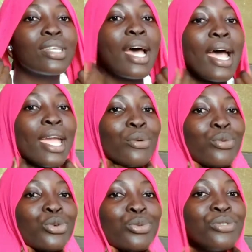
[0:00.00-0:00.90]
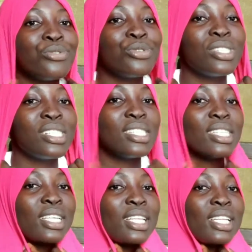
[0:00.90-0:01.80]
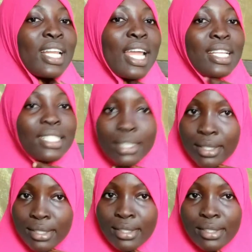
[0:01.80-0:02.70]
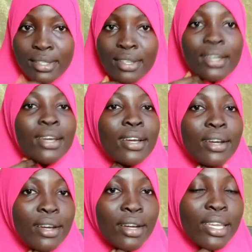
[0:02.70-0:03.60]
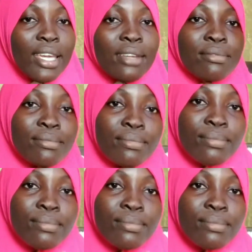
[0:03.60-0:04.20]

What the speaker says: I will be folded in like this. Okay,